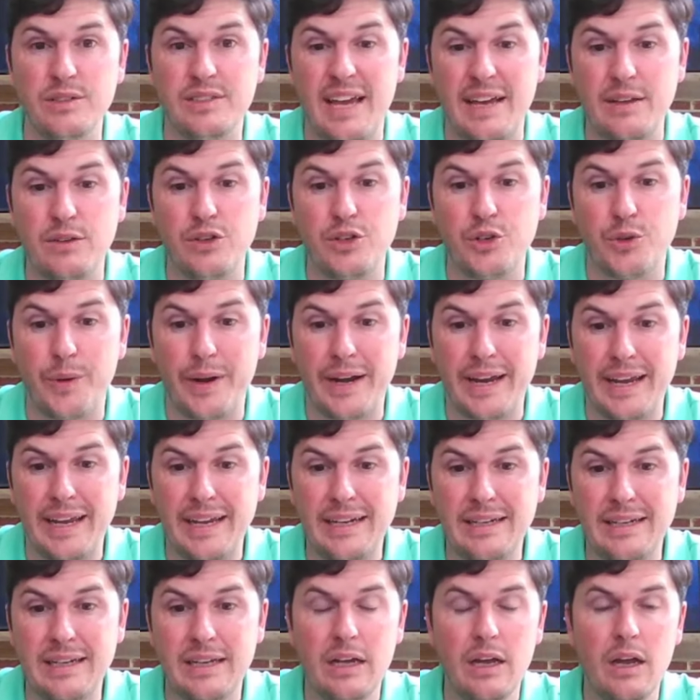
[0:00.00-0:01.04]
Taylen
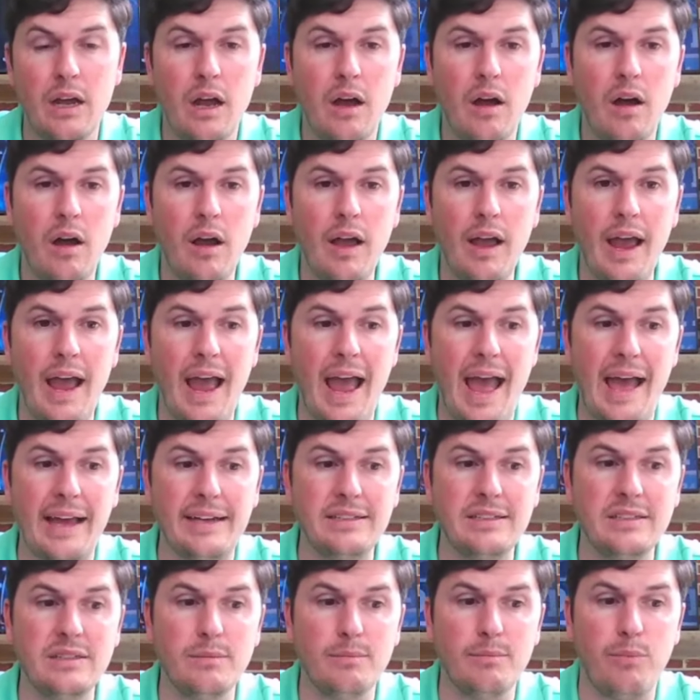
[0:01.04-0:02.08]
Green at
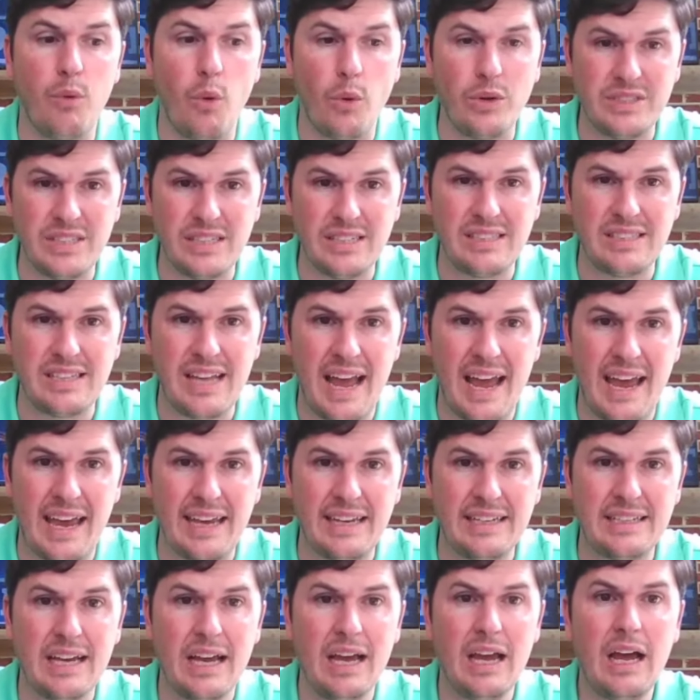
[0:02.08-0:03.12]
Boise
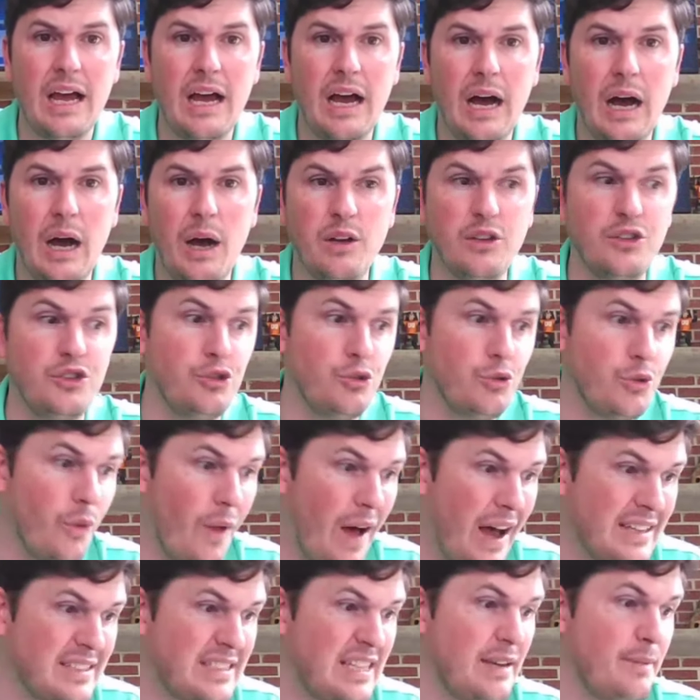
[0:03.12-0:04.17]
State.
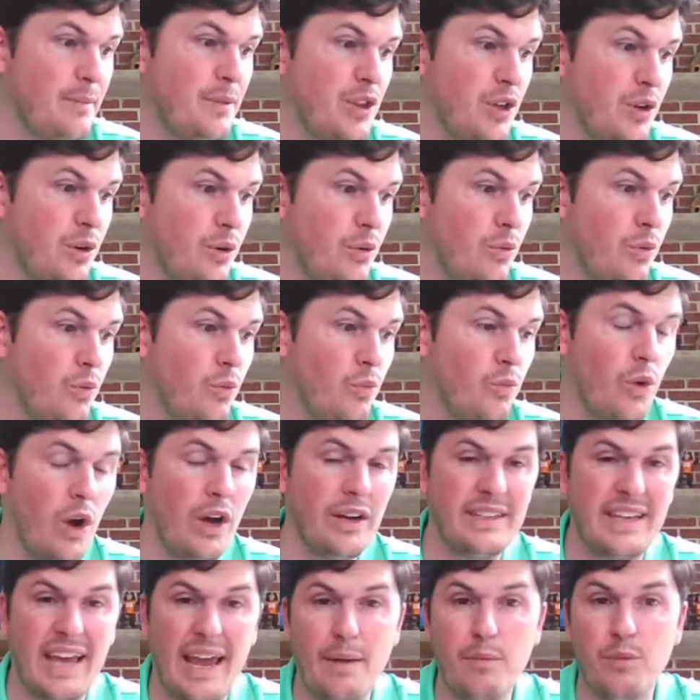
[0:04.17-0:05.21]
Utilized him in the run
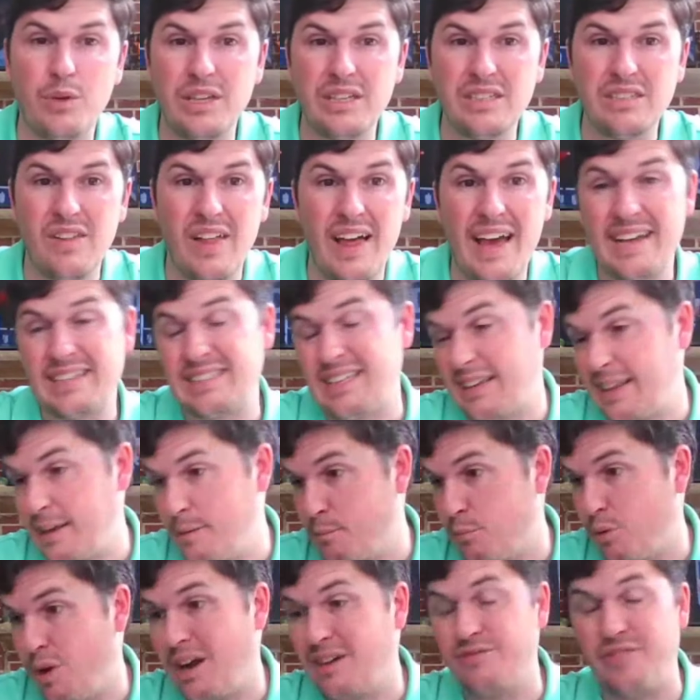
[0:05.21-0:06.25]
game with his legs. I think
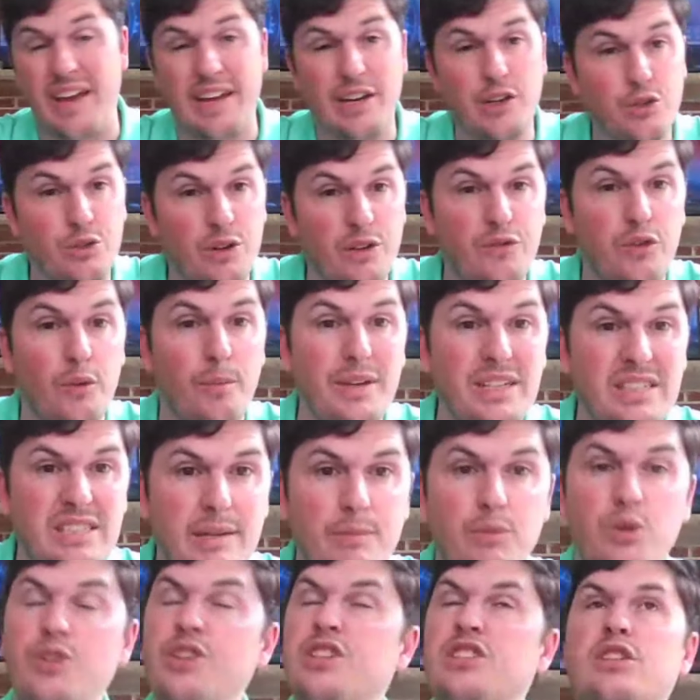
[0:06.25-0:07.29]
Brock Vandagriff will be
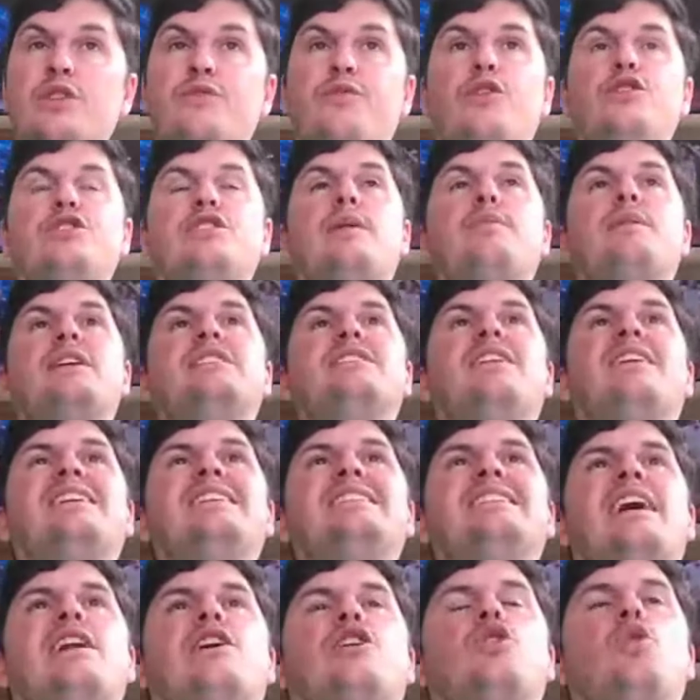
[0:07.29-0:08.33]
similar. And this is the first time
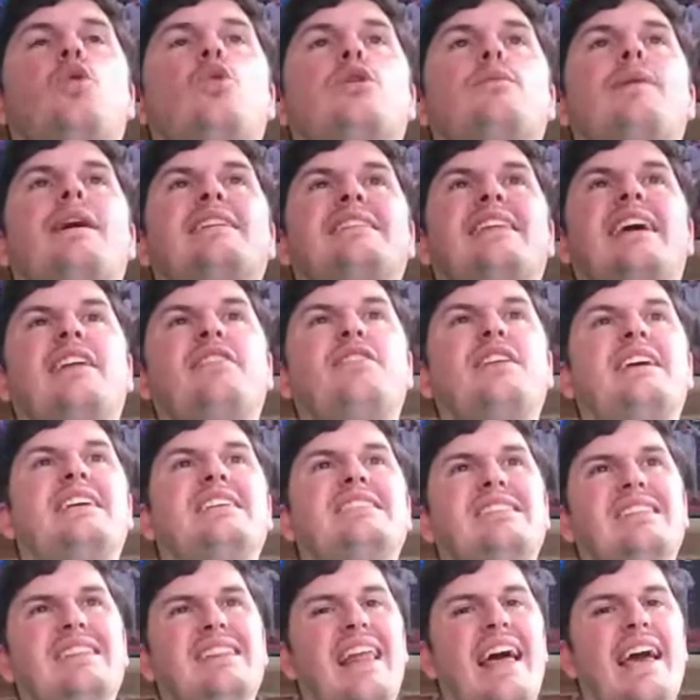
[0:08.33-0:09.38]
Kentucky's had a quarterback that I think
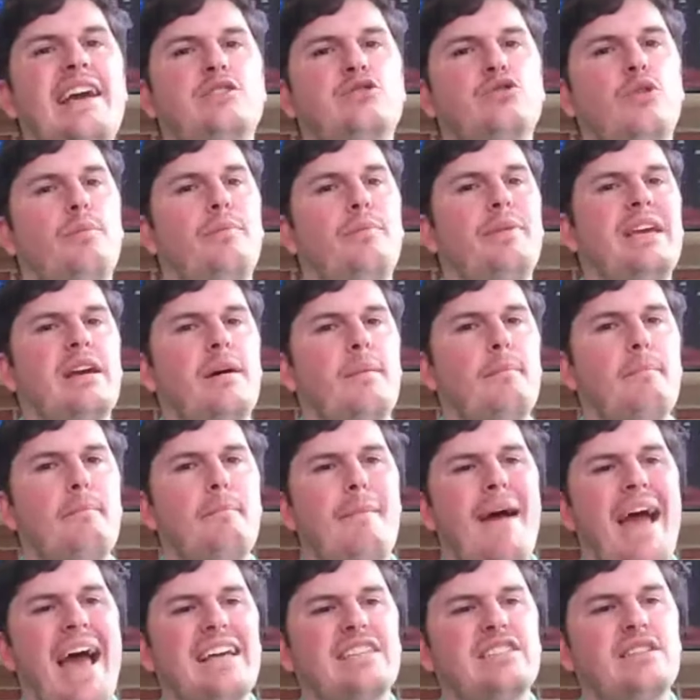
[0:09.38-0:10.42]
his legs will be a
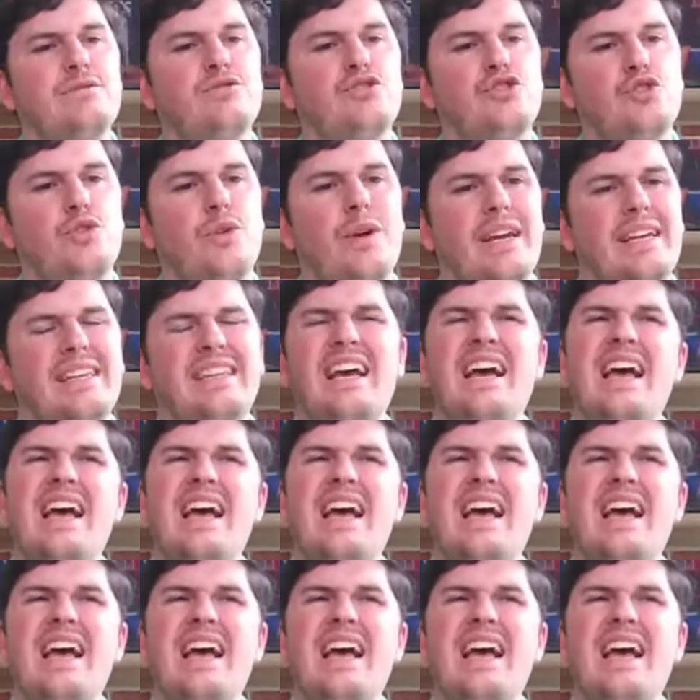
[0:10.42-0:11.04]
massive strength.